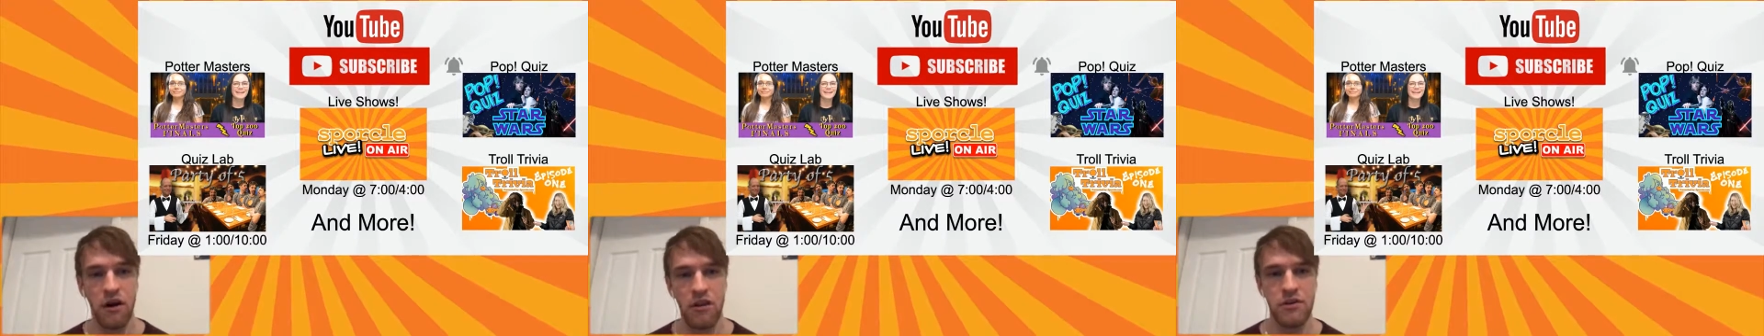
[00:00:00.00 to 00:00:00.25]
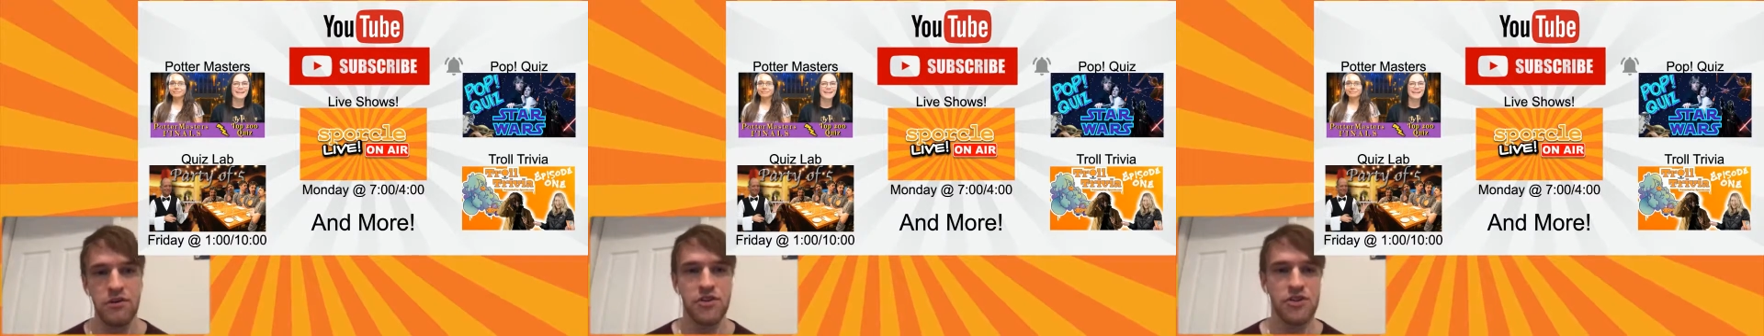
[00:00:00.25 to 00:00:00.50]

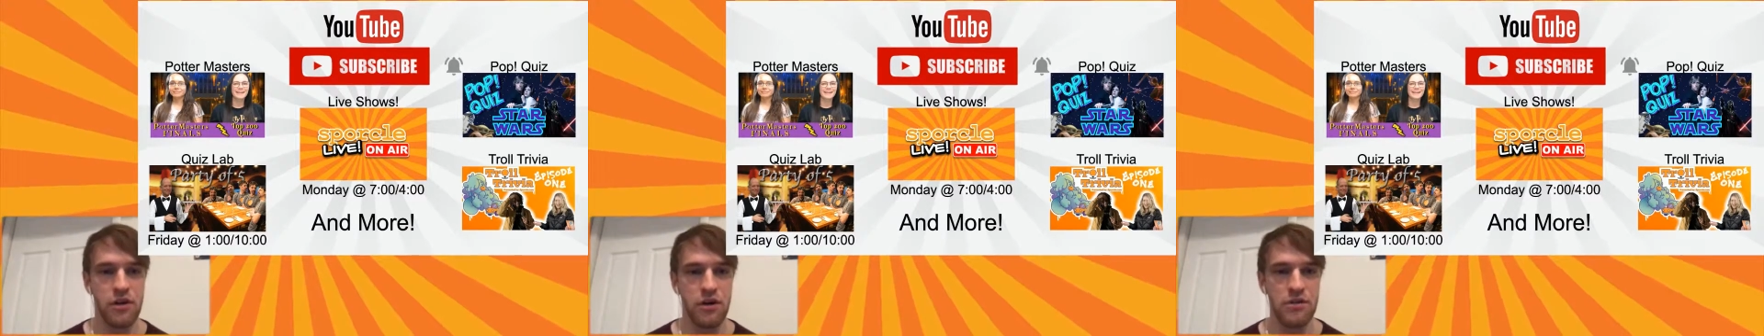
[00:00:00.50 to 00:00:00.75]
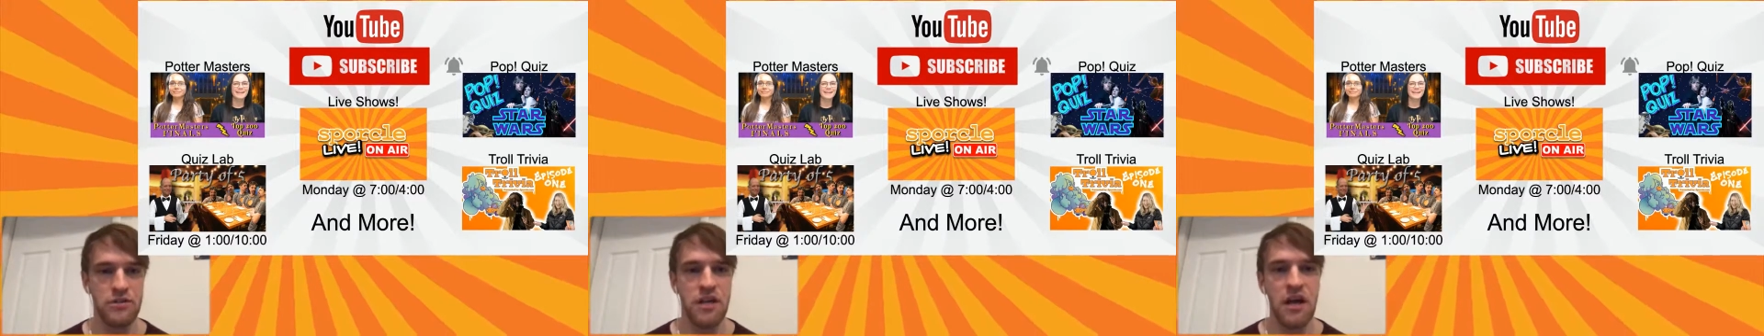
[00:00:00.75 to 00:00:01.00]
other
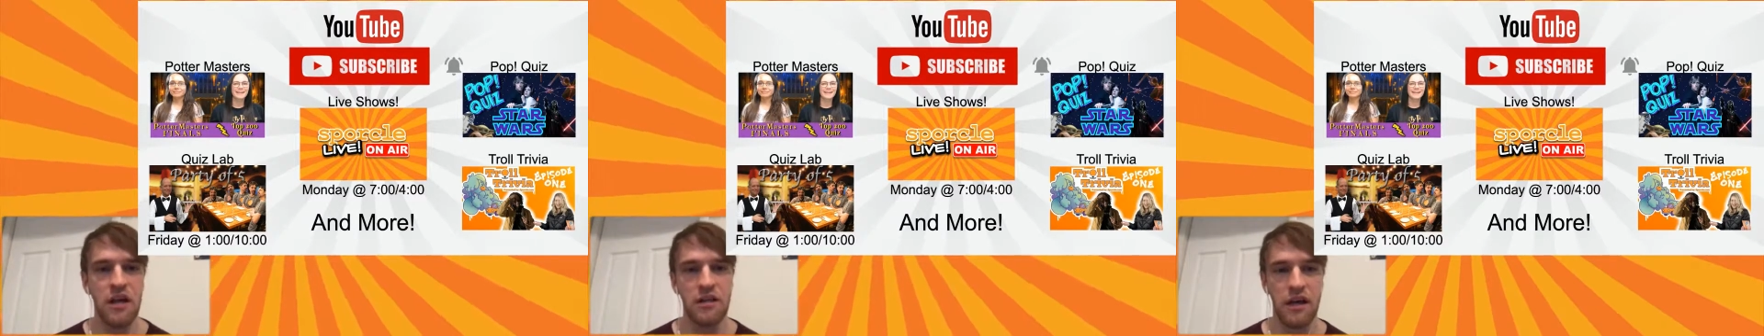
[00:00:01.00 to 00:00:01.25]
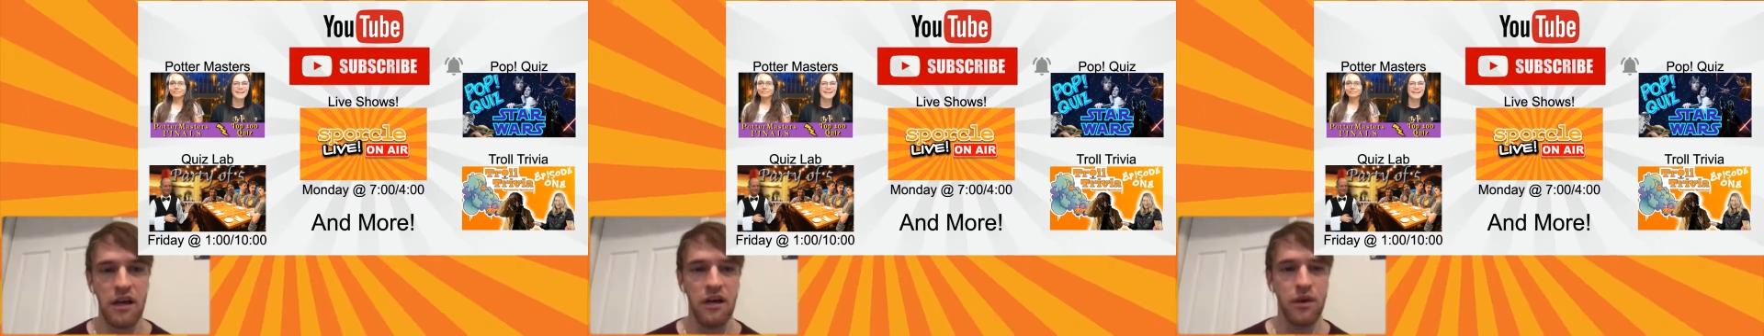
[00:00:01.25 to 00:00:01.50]
shows
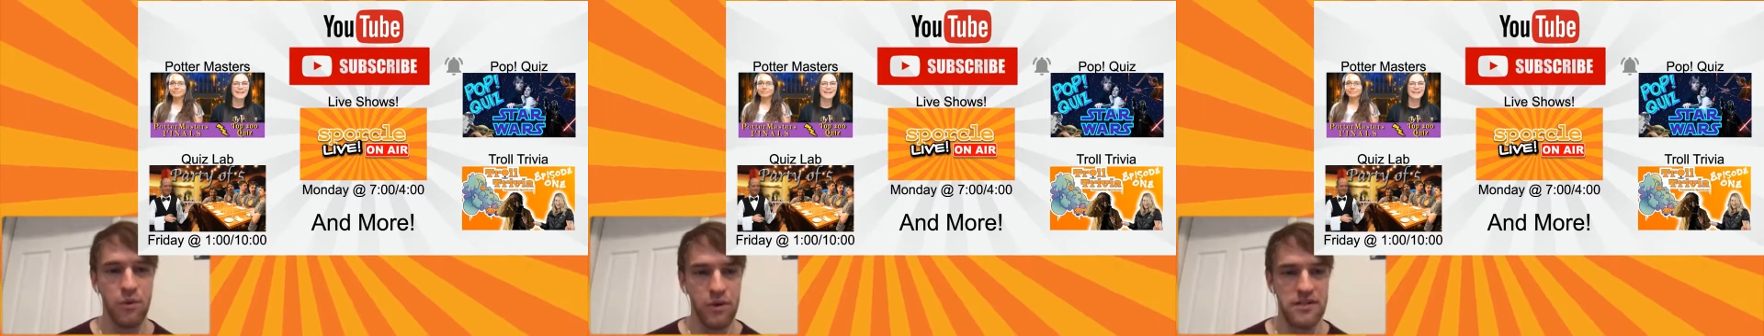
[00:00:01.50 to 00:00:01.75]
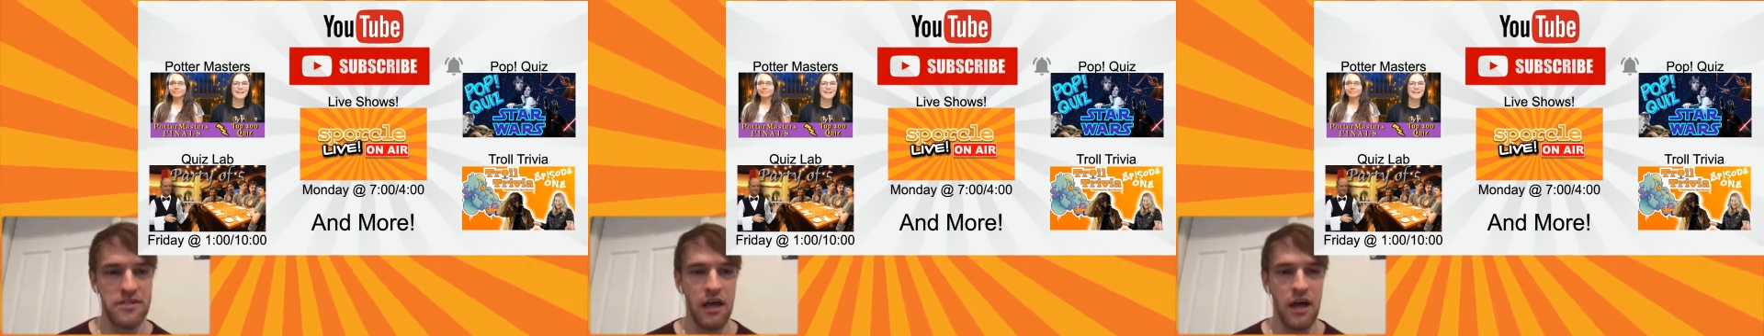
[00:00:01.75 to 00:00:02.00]
like
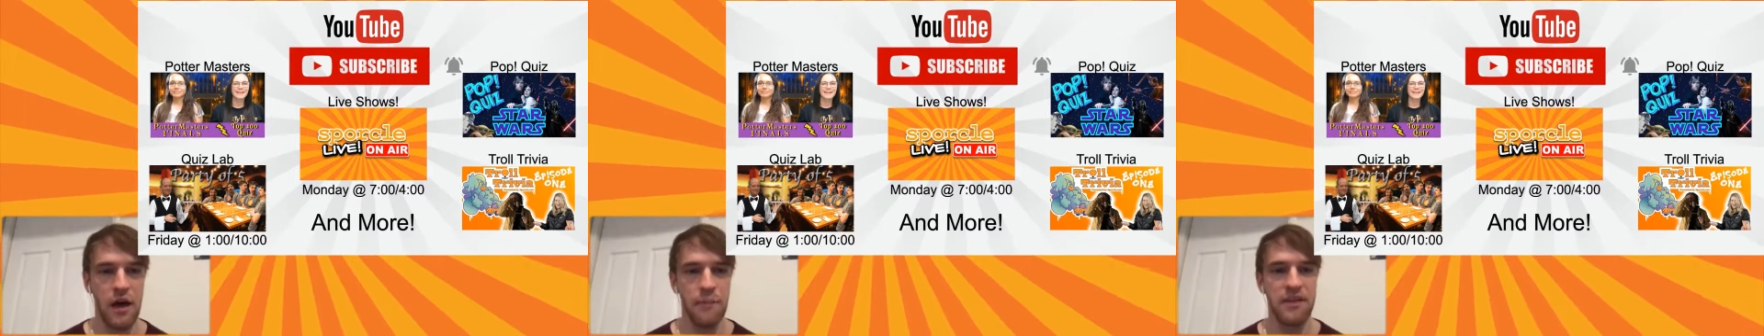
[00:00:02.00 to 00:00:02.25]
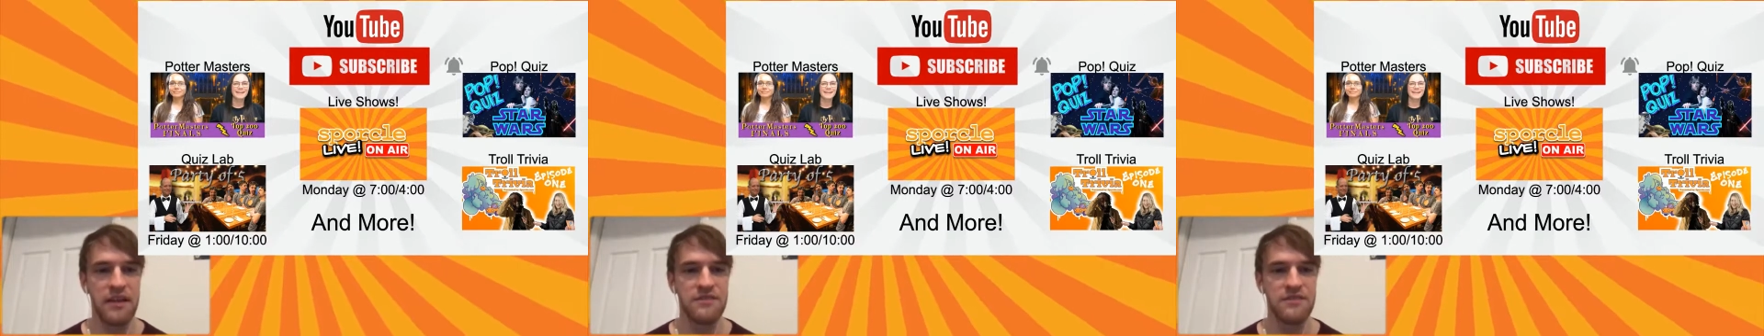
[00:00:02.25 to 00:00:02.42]
Quiz Lab.